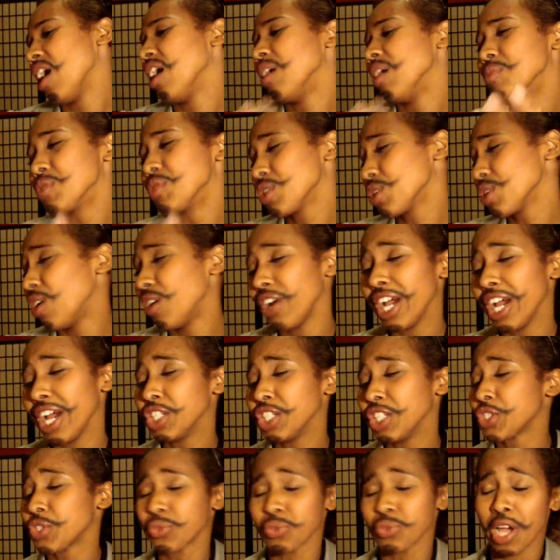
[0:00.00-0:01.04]
I'm sorry,
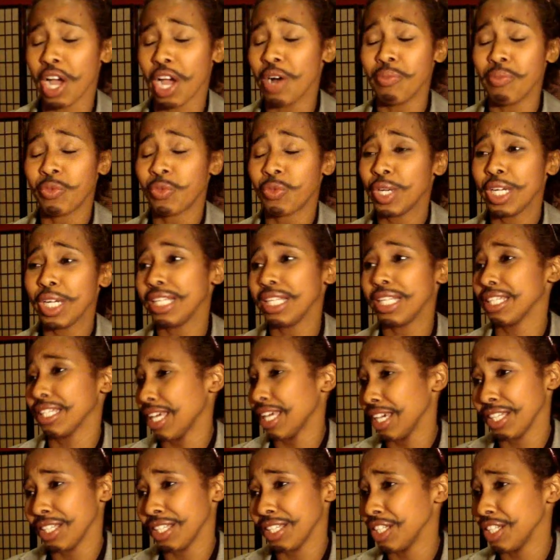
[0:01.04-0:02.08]
I'm really
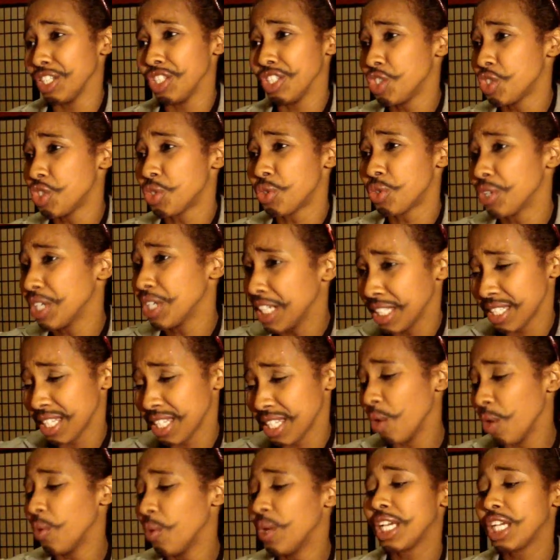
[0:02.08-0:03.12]
like
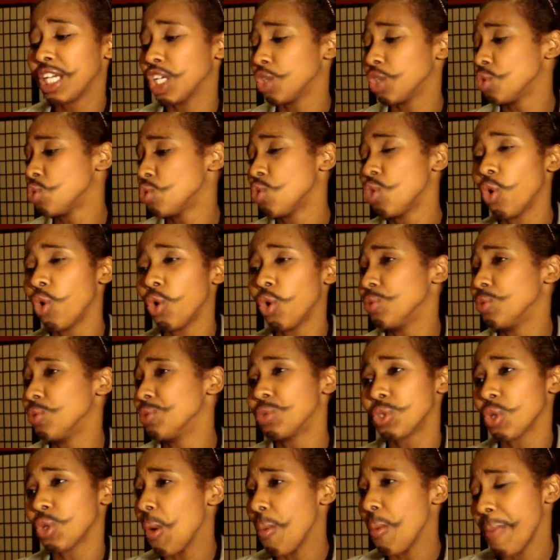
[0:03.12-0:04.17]
intrigued. I want to get to know
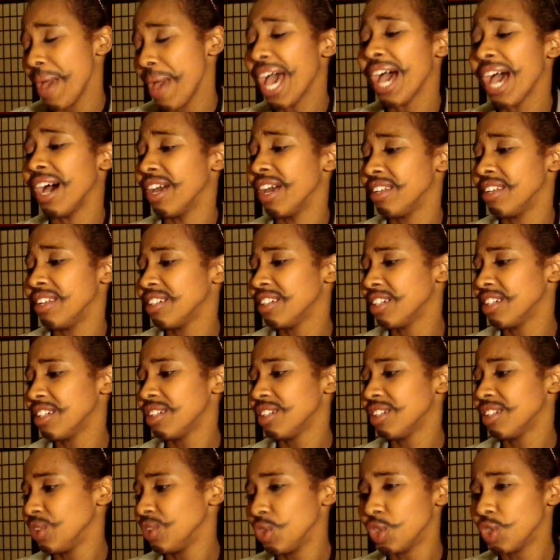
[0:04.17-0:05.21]
you so bad.
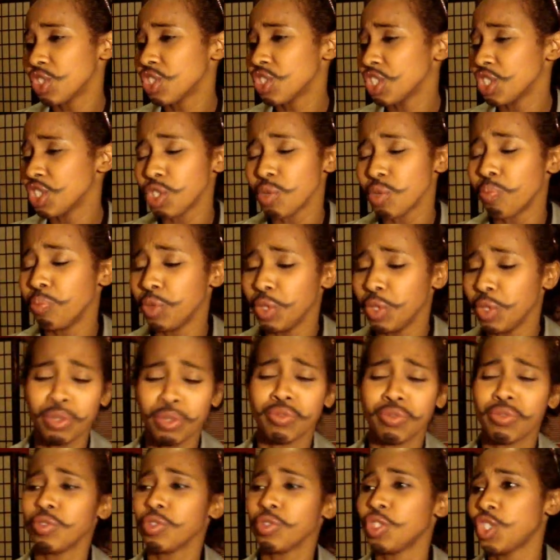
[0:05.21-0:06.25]
You're such a
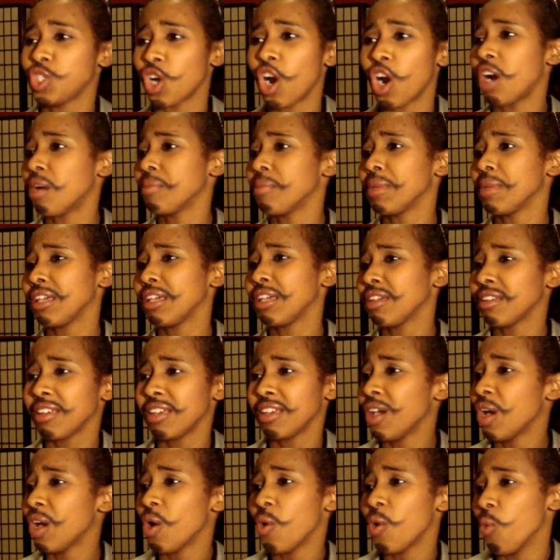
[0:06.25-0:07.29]
beautiful, charming
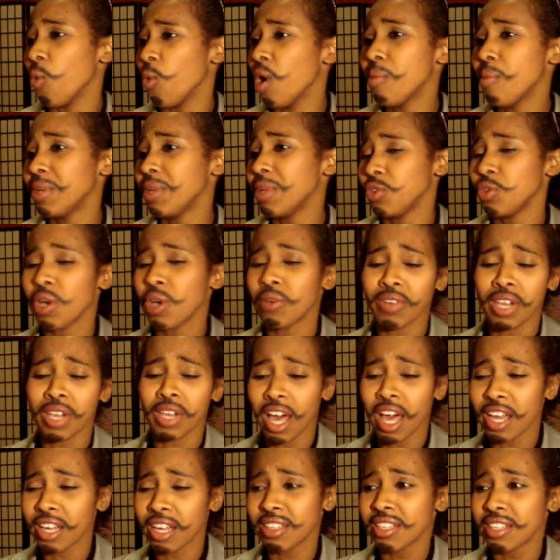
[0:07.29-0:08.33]
woman. You have a
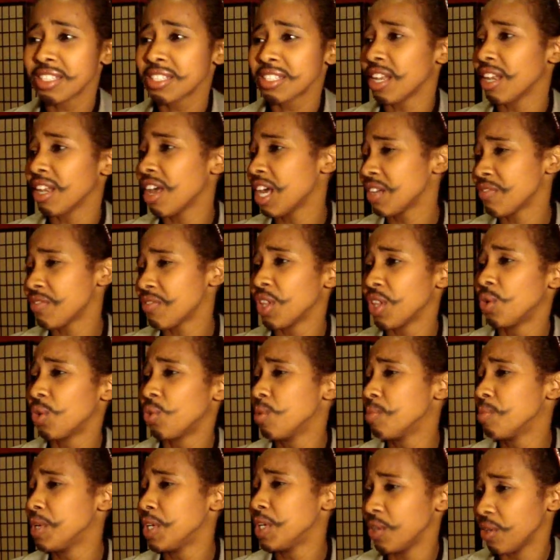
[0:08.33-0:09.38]
lot of things a lot of
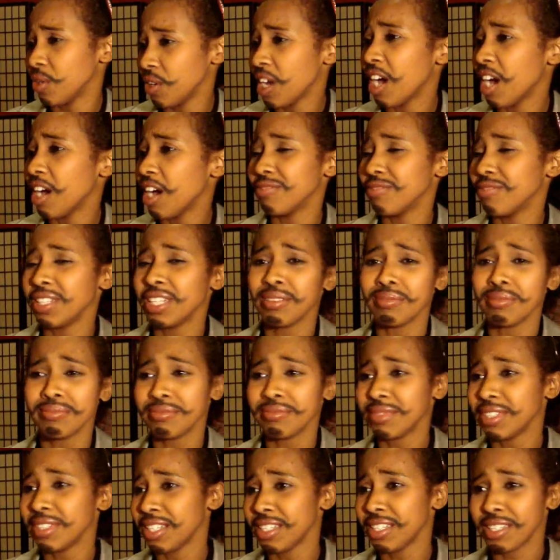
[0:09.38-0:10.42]
other women don't have, and I'm
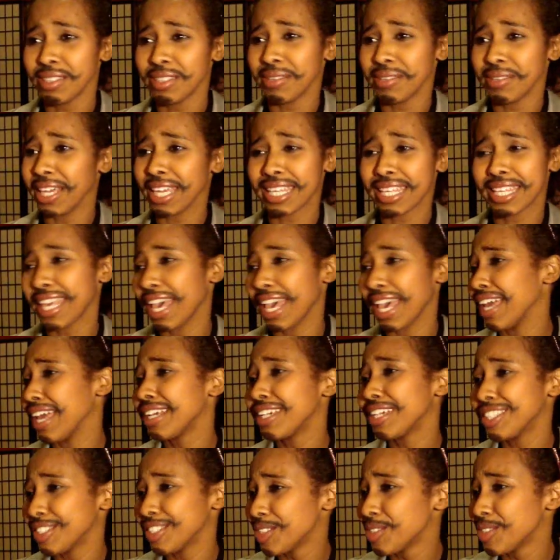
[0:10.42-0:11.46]
like,
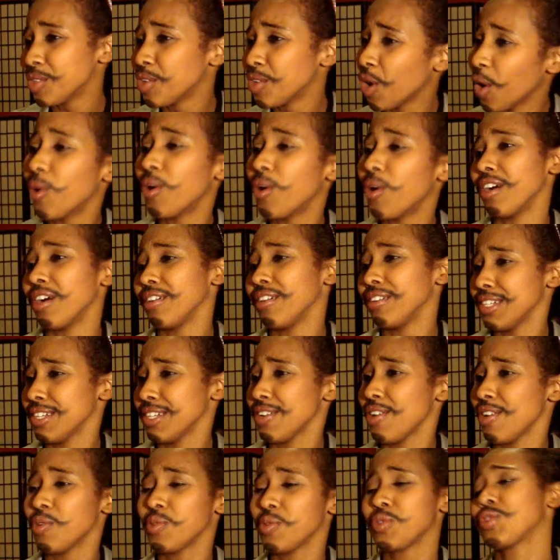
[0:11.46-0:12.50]
gotta get to know her,
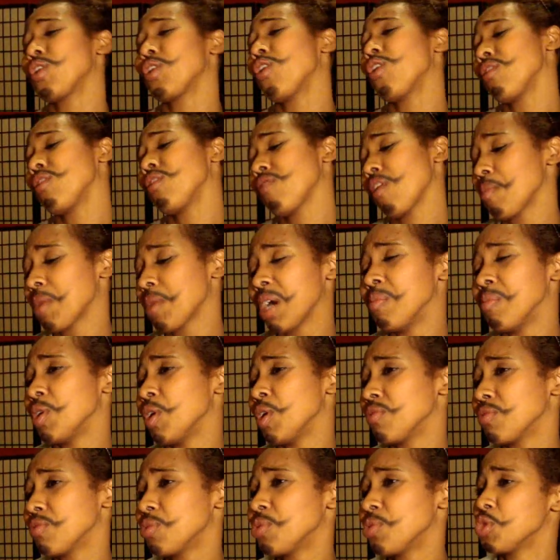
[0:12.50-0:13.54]
you know. Sorry if I'm
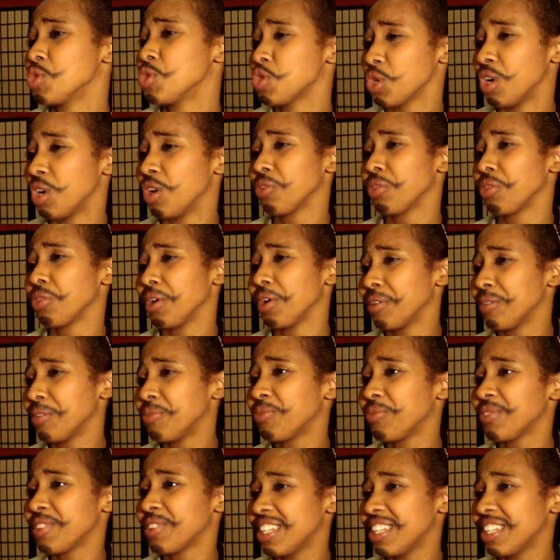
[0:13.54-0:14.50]
coming off too strong though.